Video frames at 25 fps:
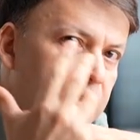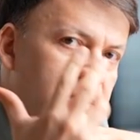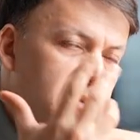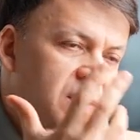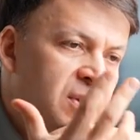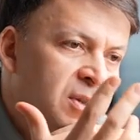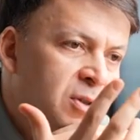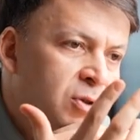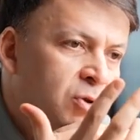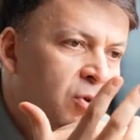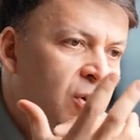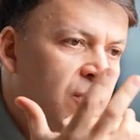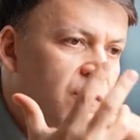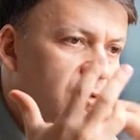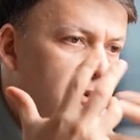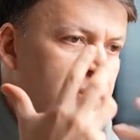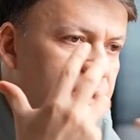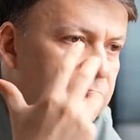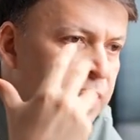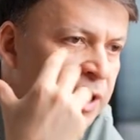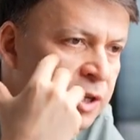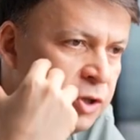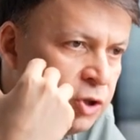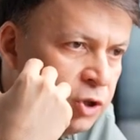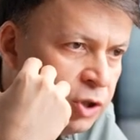these
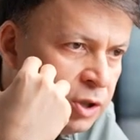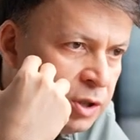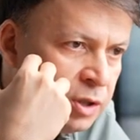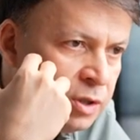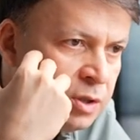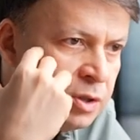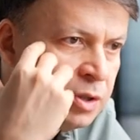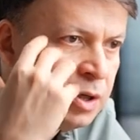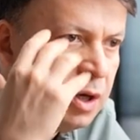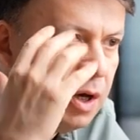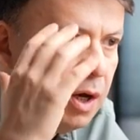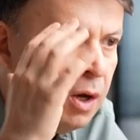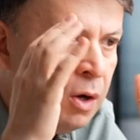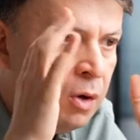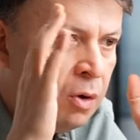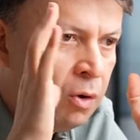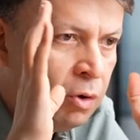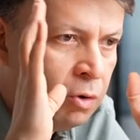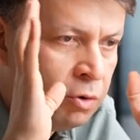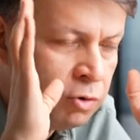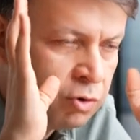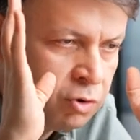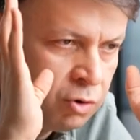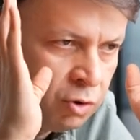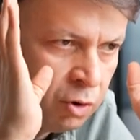conversations
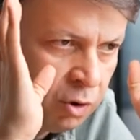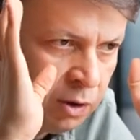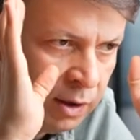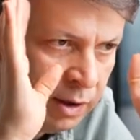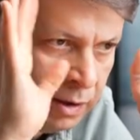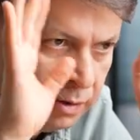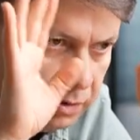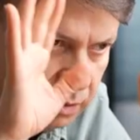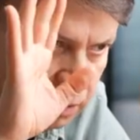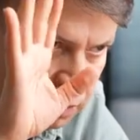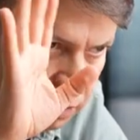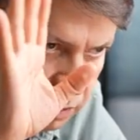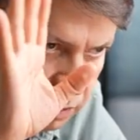also, you